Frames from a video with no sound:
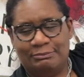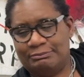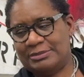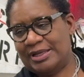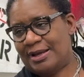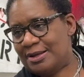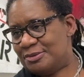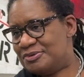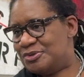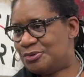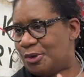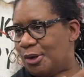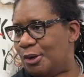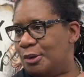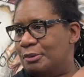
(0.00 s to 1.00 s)
kind of
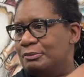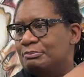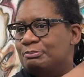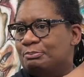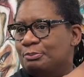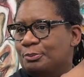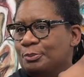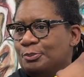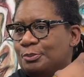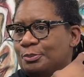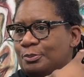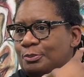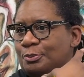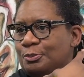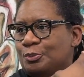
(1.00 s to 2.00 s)
saw
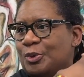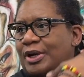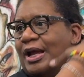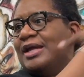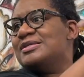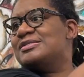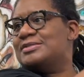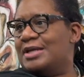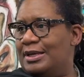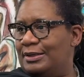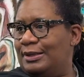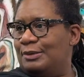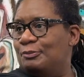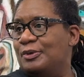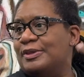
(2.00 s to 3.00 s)
what I see in
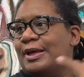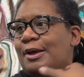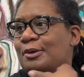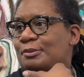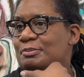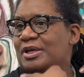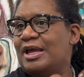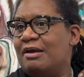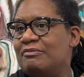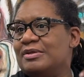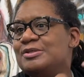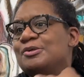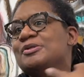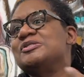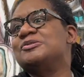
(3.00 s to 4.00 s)
it without me having
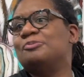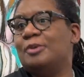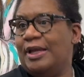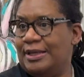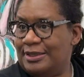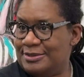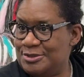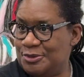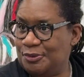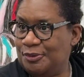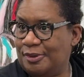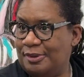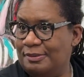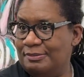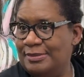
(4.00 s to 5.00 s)
to explain it to
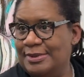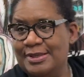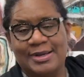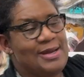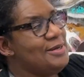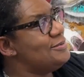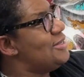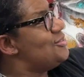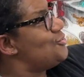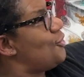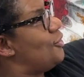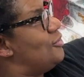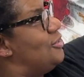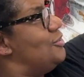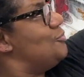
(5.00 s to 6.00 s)
them. They
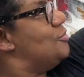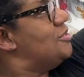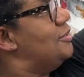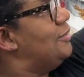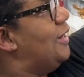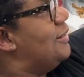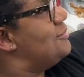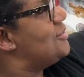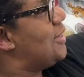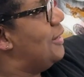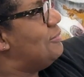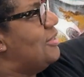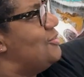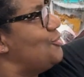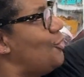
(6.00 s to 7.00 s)
saw this was a landscape.
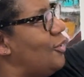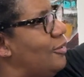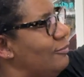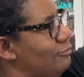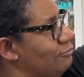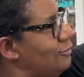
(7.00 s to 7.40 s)
They thought